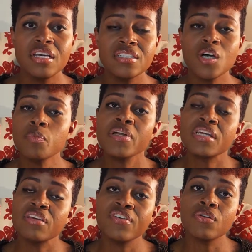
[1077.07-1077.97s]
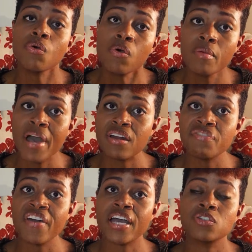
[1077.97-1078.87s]
don't believe it, or matter of
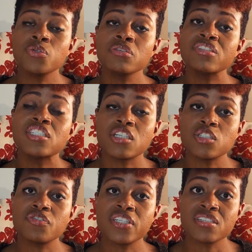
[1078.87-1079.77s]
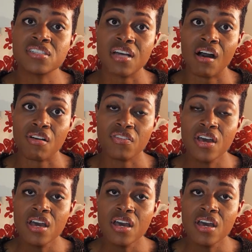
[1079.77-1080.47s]
fact, do the research for yourself.